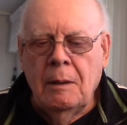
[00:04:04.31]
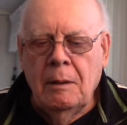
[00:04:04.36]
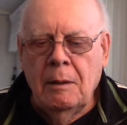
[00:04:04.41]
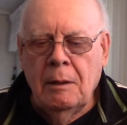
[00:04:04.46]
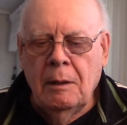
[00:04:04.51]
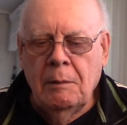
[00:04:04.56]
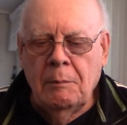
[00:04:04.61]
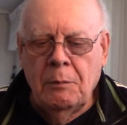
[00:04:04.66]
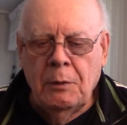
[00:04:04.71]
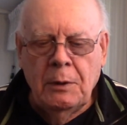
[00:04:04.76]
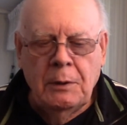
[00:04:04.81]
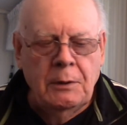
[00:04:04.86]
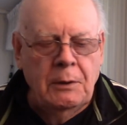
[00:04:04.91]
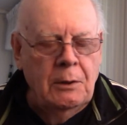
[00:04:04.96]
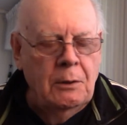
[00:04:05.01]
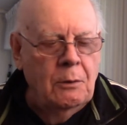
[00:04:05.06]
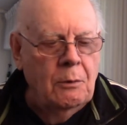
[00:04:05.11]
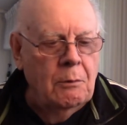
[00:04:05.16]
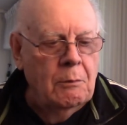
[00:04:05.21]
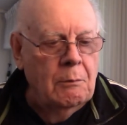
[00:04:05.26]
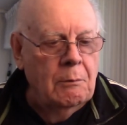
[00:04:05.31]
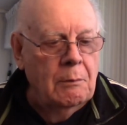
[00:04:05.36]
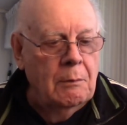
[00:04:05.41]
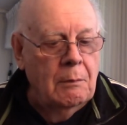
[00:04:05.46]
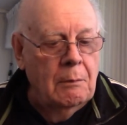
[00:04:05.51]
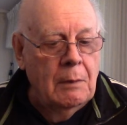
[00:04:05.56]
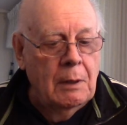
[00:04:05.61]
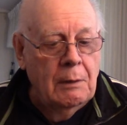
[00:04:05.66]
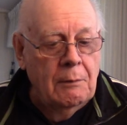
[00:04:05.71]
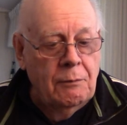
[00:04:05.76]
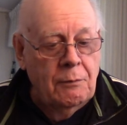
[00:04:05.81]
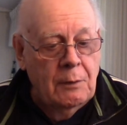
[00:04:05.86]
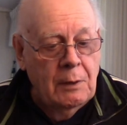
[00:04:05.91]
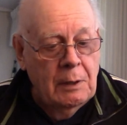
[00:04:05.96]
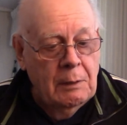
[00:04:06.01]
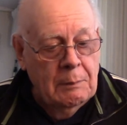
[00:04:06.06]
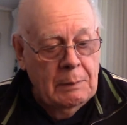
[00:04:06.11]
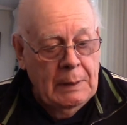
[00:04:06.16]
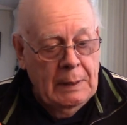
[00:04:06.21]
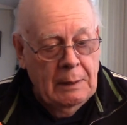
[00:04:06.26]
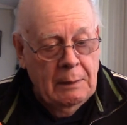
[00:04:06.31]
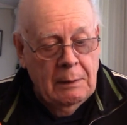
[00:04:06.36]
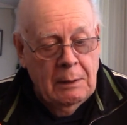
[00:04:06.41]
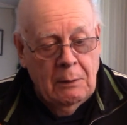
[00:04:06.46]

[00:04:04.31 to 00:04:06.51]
I bring you my frying pan.